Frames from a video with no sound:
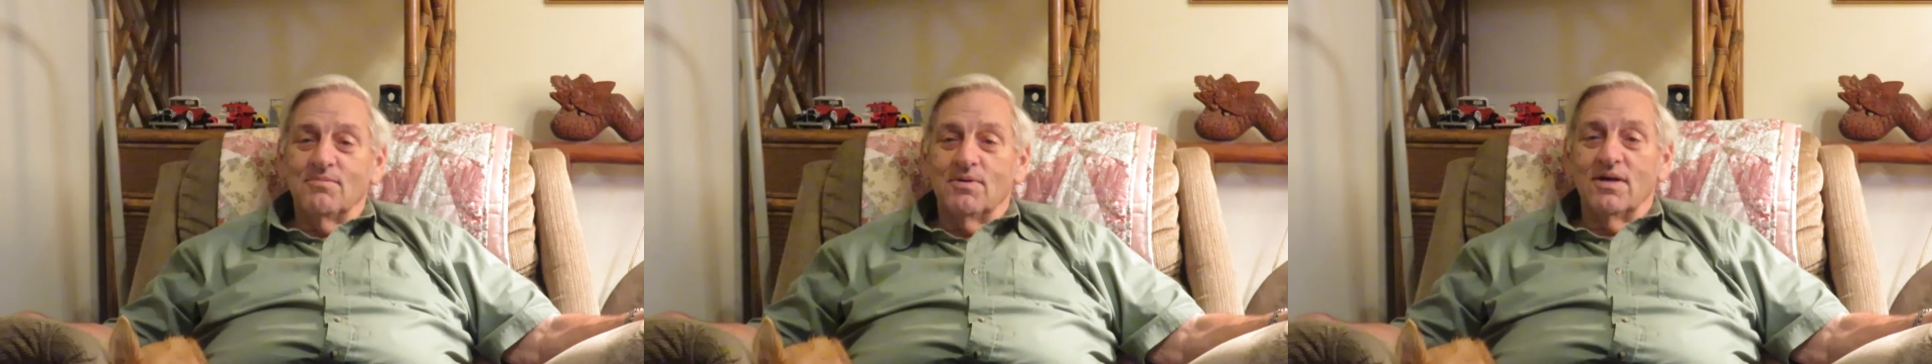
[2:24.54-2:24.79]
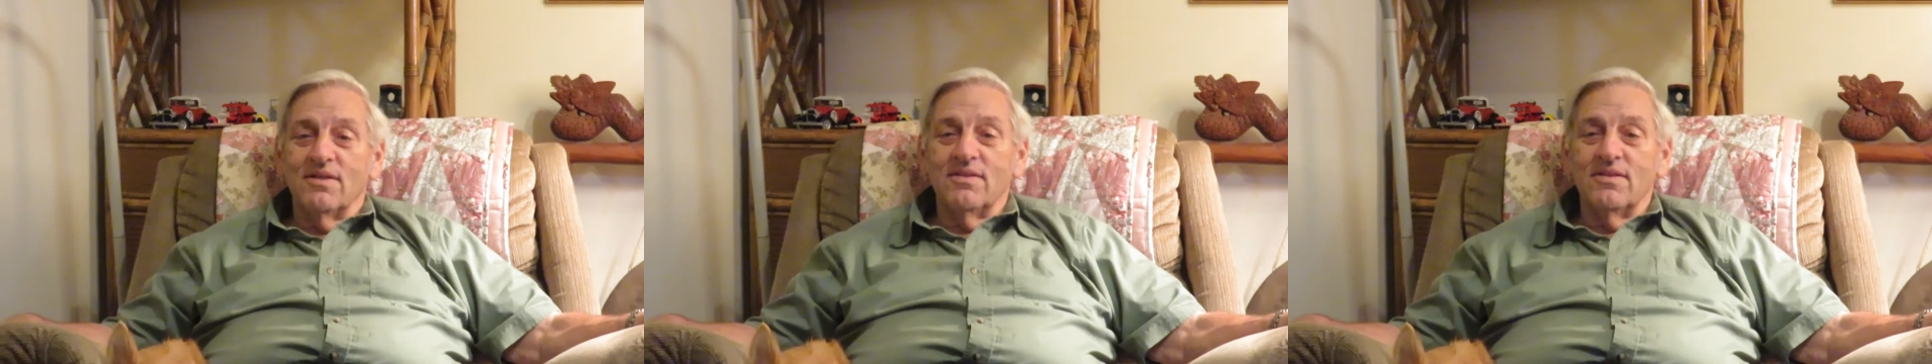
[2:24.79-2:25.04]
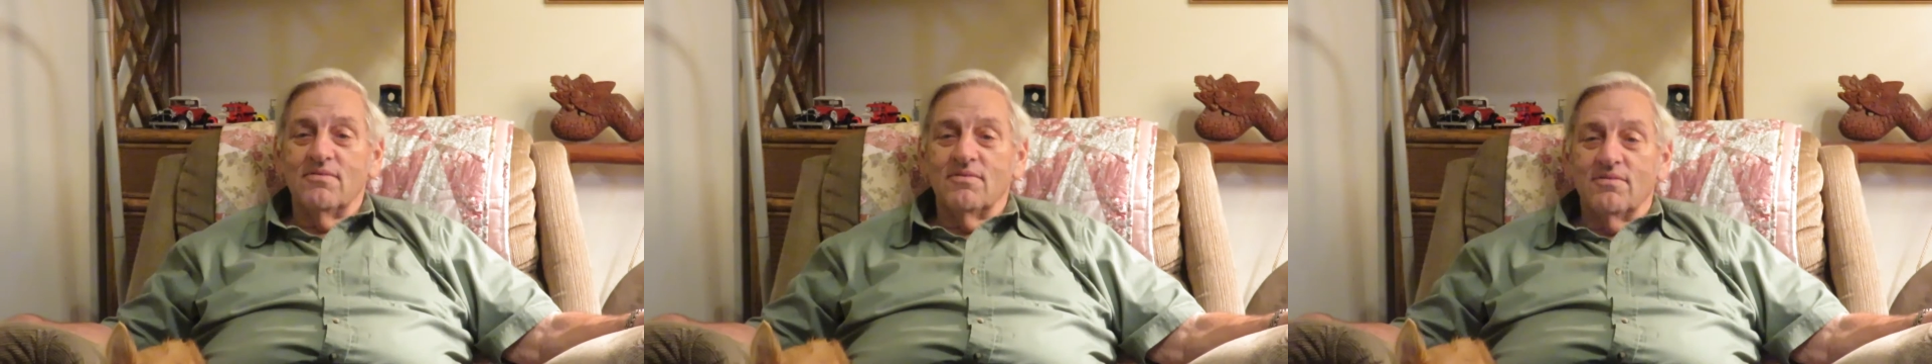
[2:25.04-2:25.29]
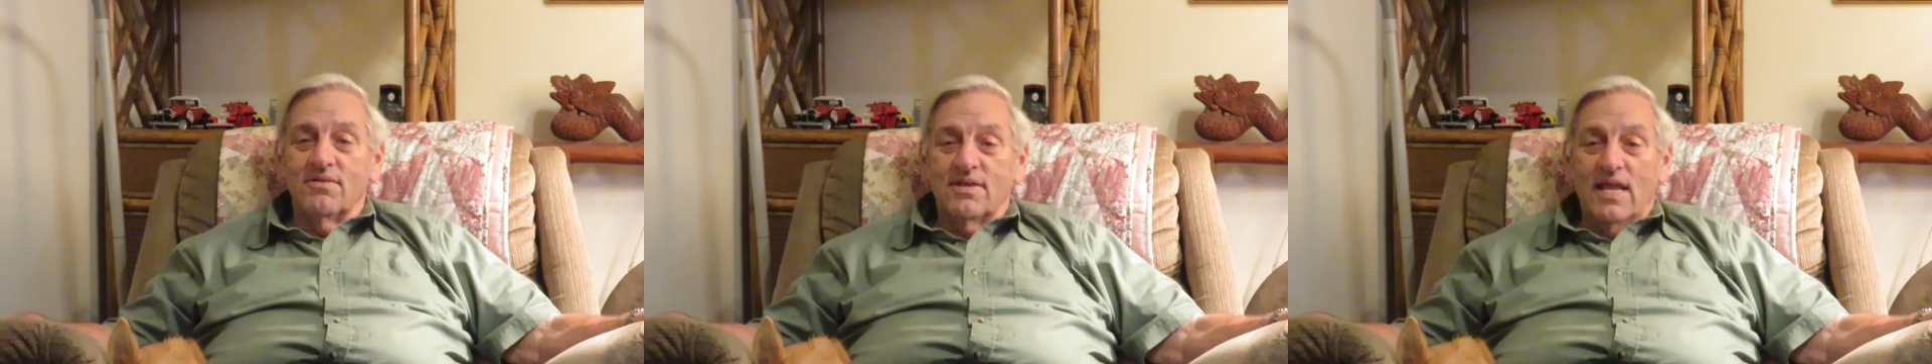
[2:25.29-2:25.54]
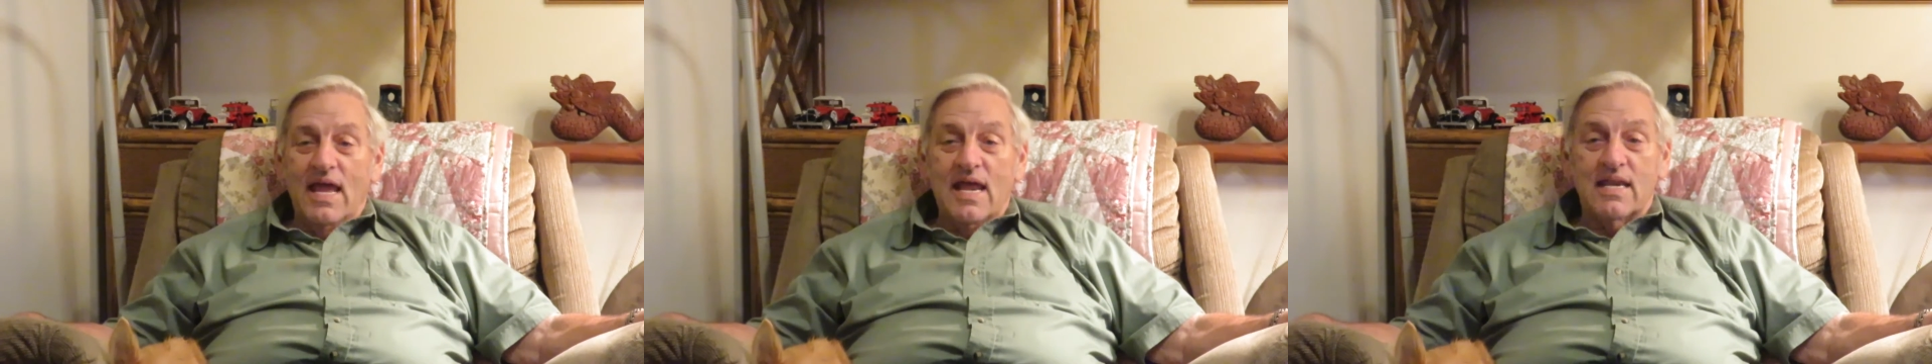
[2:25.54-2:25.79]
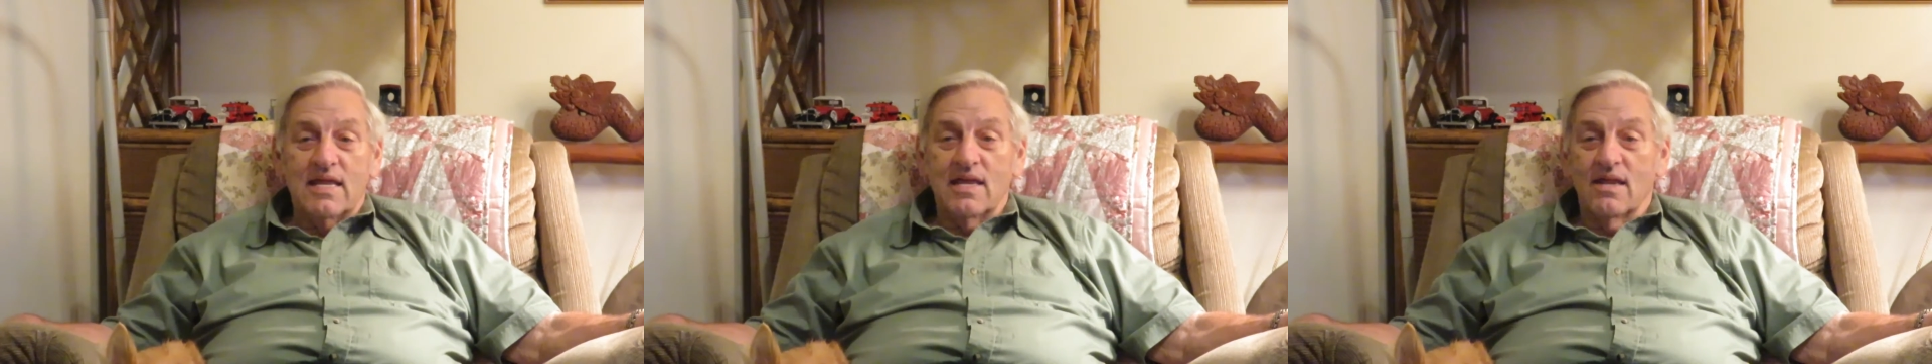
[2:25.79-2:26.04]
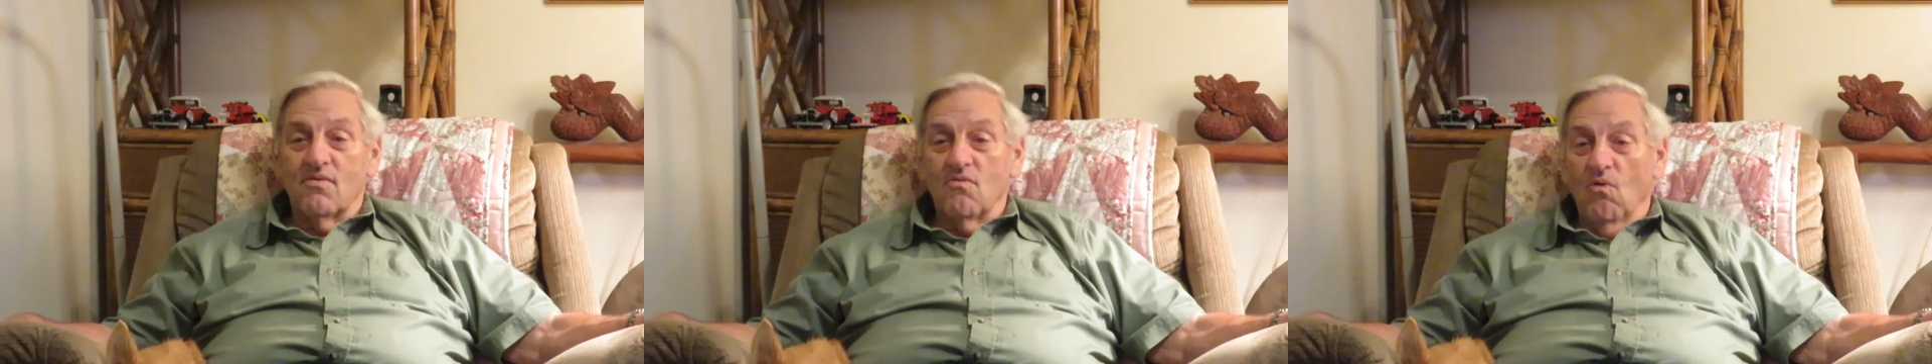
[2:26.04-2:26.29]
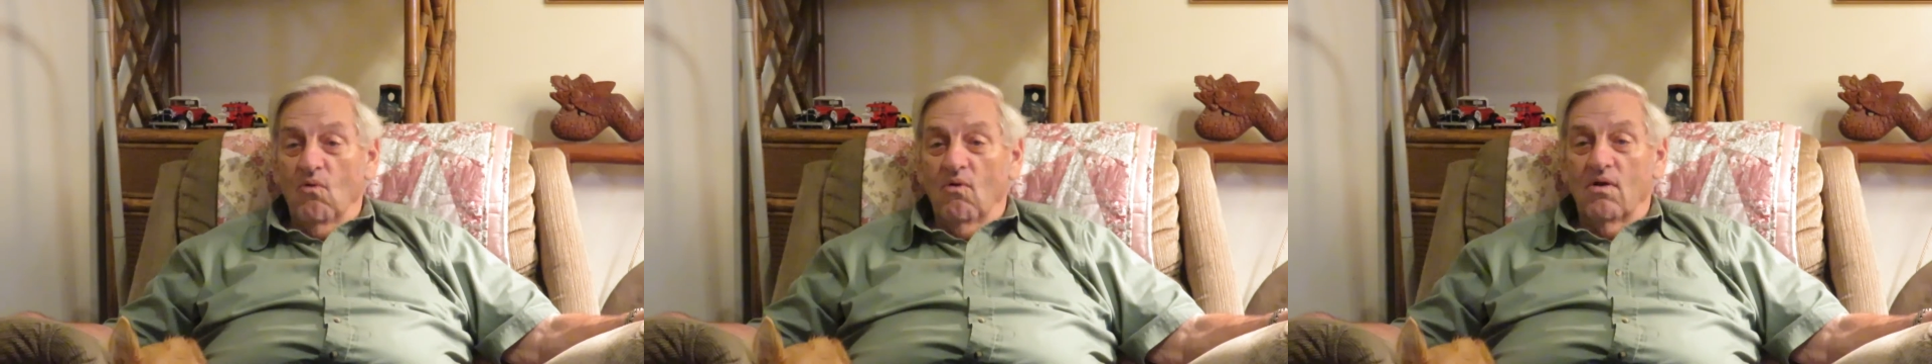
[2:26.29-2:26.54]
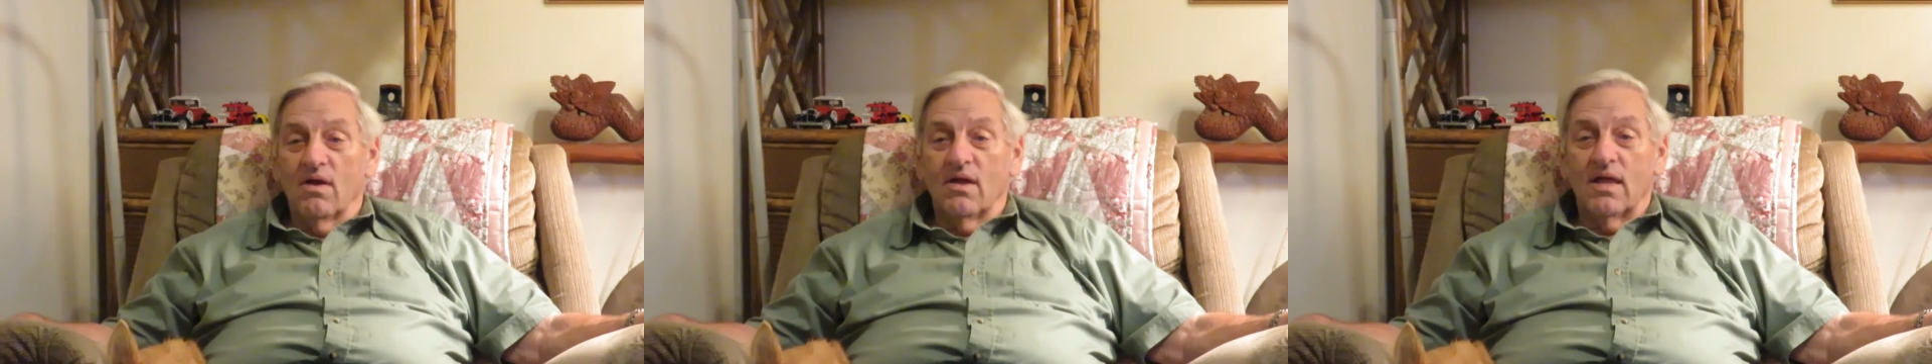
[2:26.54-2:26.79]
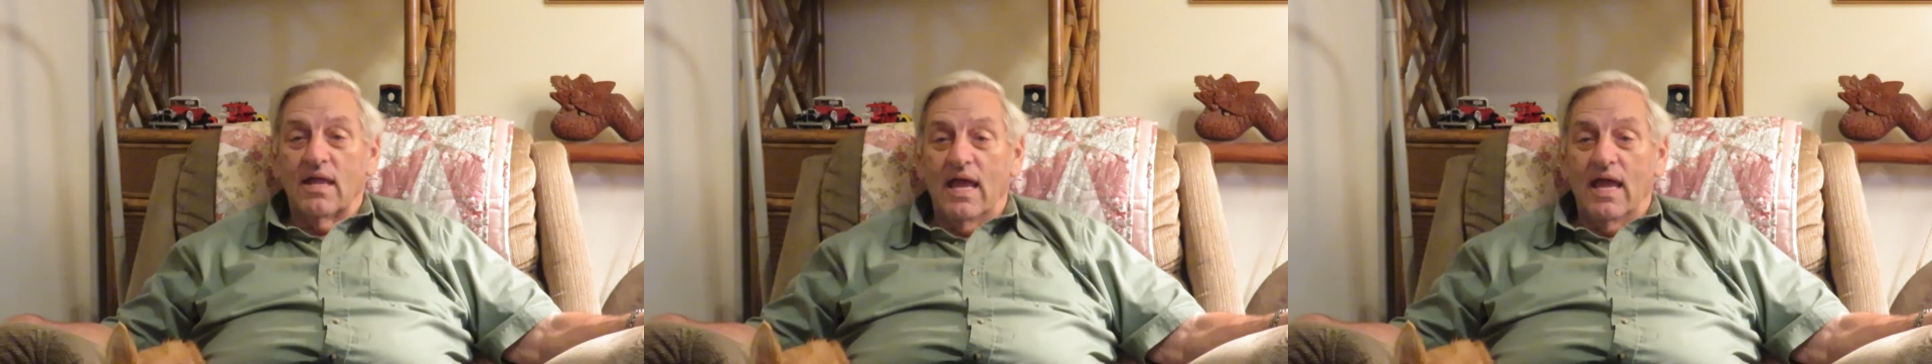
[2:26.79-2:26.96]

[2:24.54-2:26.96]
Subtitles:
But Daddy and Roy